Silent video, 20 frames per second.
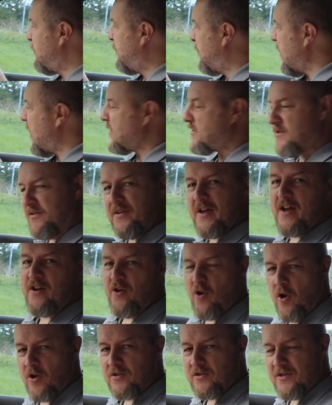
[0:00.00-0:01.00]
but they're
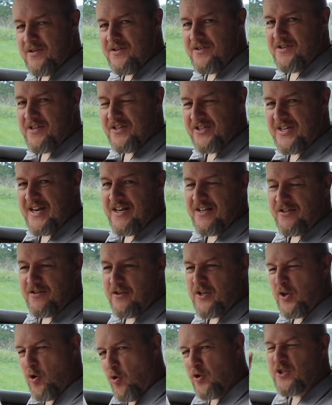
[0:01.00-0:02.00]
not the
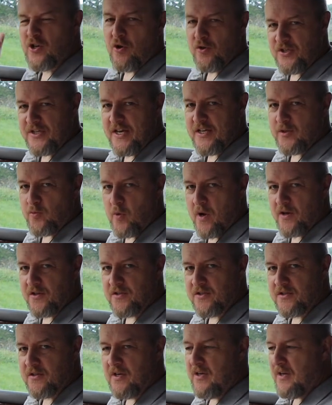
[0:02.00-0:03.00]
tinted, the auto tint
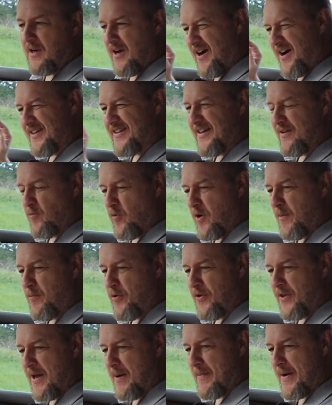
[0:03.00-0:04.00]
ones, I didn't want to
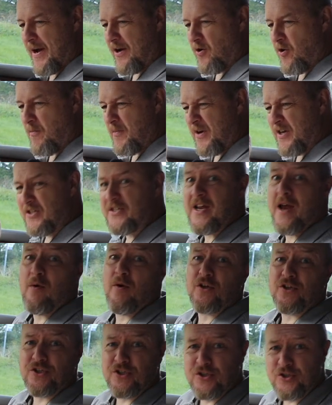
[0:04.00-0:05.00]
put that back on because they
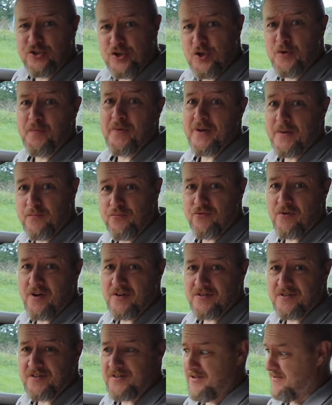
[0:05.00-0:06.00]
were stupid
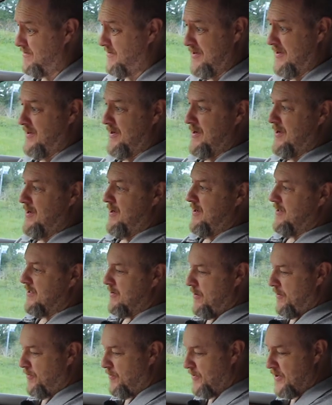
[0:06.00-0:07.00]
prices.
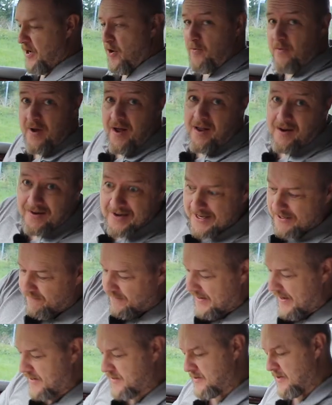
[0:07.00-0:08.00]
So I thought, no, I'll leave
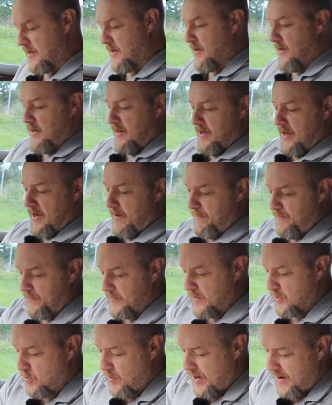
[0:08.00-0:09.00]
that.
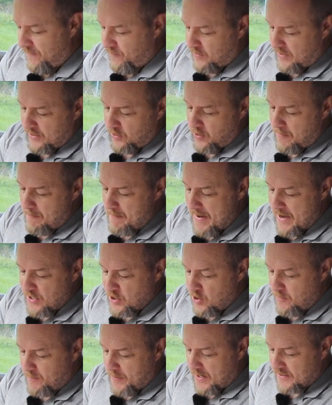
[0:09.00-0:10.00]
Um, you have got a little
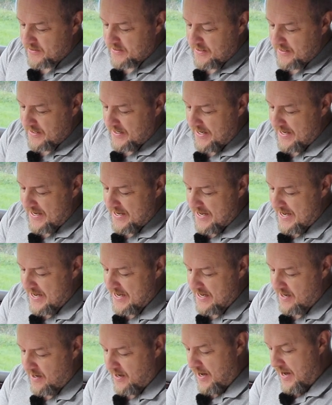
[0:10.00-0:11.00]
menu button in
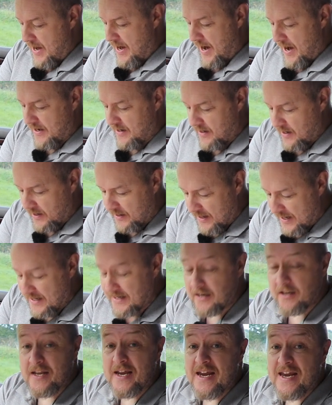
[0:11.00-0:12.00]
here and like a
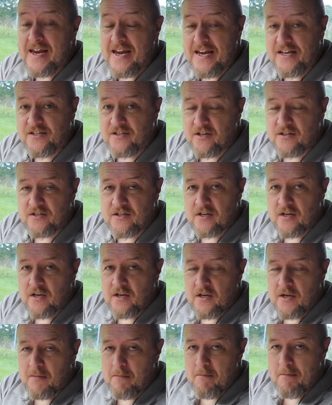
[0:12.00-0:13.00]
little heated
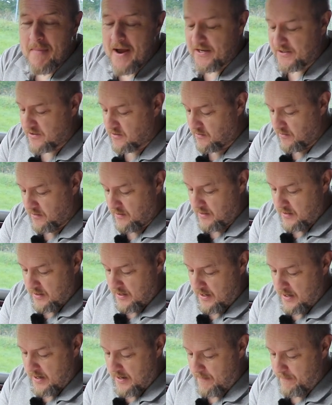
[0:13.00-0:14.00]
metal
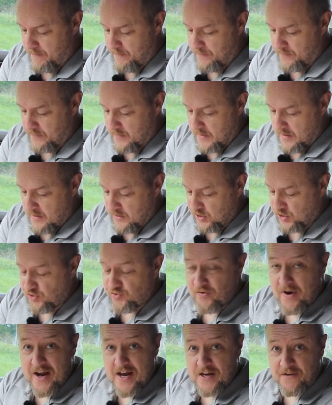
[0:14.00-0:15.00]
um,
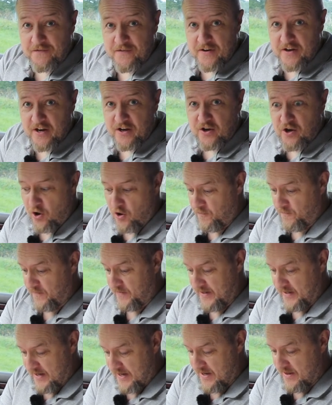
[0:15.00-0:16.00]
tray for your
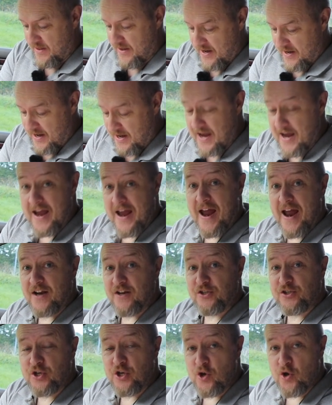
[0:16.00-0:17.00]
coffee in there
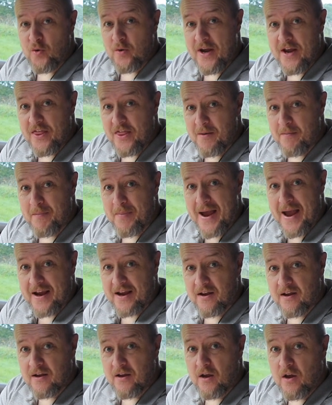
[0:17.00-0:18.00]
and two in the
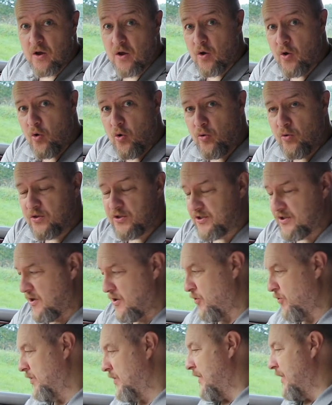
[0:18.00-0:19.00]
back
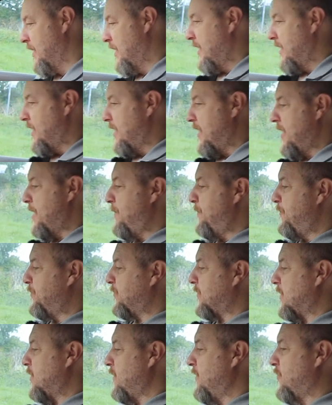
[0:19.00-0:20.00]
also.
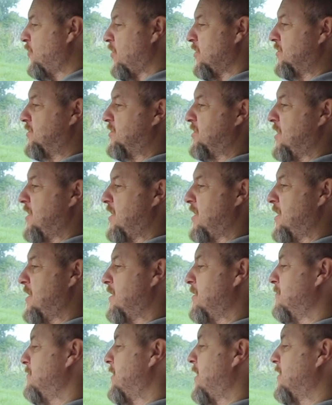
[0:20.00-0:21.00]
Um, you've got,
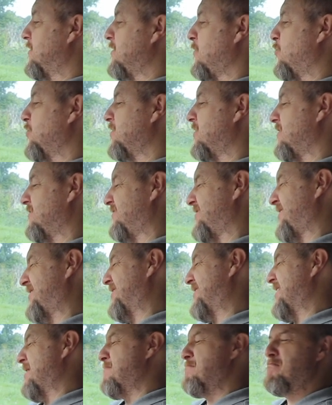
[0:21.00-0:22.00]
uh, I would like
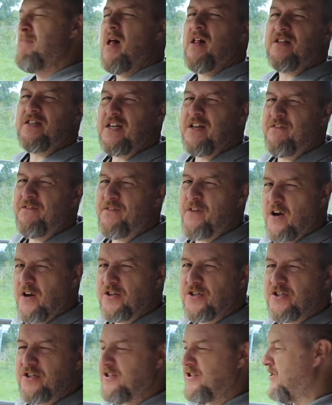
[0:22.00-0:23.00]
to say
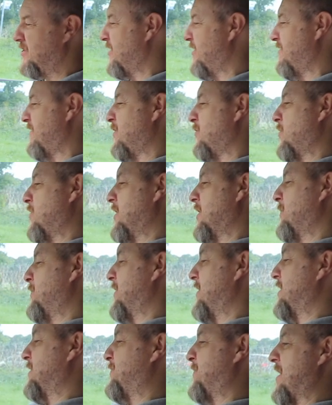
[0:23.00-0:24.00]
multi-function steering wheel,
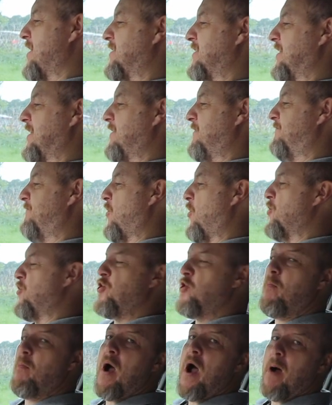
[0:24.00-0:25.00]
but that's basically
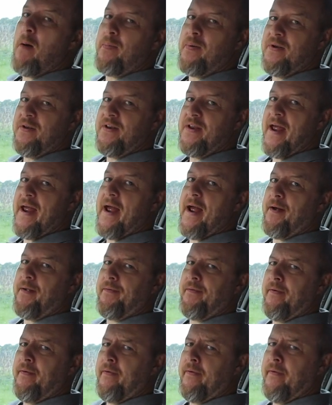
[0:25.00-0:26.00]
volume up and
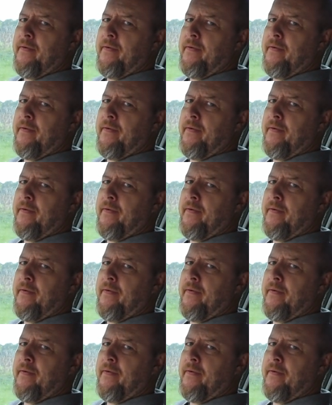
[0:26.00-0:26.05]
down